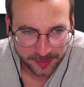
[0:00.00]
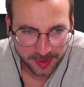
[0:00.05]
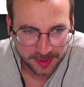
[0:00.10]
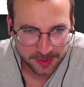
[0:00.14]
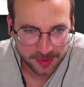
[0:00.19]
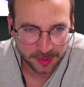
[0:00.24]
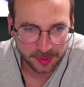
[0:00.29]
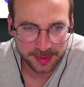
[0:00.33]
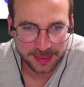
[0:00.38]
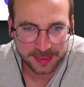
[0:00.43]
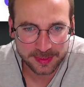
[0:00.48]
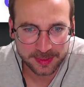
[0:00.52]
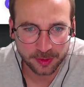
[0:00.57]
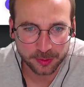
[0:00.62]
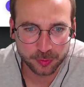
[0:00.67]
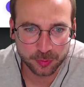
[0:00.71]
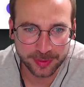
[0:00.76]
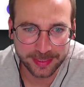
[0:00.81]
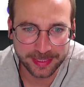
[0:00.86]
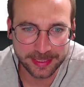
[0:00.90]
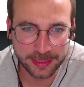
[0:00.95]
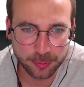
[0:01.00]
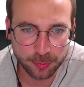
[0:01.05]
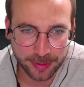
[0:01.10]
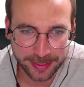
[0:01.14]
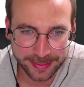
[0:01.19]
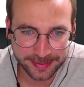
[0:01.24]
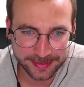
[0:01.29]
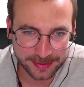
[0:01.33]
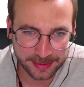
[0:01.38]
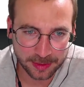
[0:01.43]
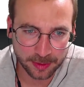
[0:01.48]
So it's not really
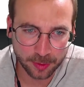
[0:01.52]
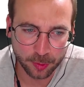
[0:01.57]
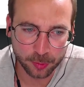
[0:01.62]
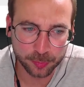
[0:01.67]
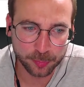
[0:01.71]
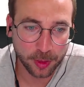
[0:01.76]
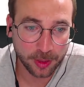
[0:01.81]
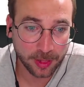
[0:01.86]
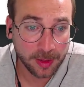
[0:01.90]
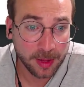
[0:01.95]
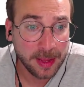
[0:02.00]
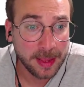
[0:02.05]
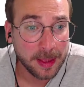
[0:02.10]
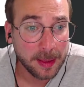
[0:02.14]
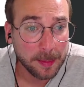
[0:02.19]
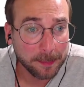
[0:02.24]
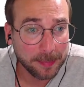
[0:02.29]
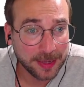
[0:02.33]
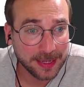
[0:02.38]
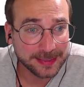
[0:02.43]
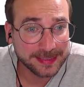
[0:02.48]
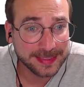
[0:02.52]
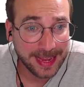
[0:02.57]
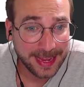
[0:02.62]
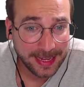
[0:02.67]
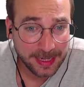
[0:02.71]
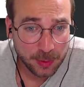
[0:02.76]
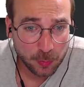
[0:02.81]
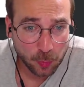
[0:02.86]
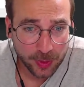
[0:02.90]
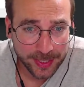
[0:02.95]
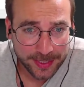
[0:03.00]
creating an own model. But
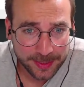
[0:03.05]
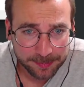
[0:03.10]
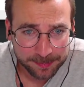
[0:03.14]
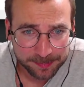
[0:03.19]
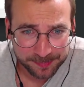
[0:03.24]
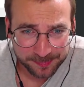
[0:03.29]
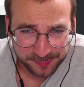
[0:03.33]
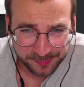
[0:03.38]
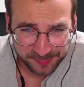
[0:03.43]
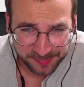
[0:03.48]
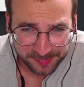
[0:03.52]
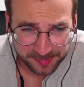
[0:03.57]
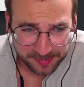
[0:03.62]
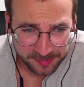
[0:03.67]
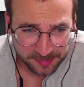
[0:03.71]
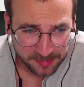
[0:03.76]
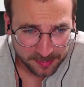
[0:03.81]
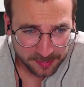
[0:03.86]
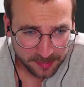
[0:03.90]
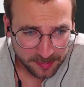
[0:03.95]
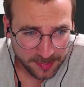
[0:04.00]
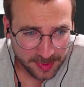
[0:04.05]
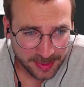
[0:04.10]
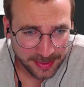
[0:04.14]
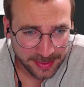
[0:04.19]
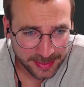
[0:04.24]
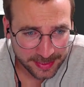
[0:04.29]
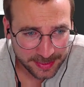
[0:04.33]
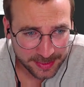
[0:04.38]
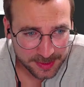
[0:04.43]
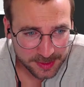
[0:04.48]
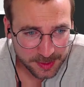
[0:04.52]
anyway,
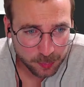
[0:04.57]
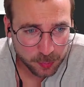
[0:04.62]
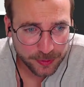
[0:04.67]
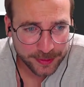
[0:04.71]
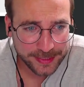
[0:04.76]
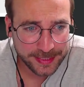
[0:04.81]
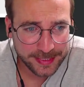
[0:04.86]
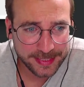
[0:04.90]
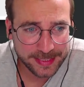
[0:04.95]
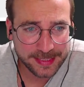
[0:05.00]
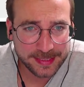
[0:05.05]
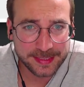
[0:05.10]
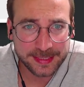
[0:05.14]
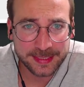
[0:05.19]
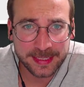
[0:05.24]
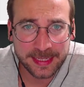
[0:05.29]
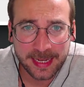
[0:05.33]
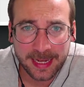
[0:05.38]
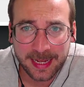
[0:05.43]
it is pretty easy.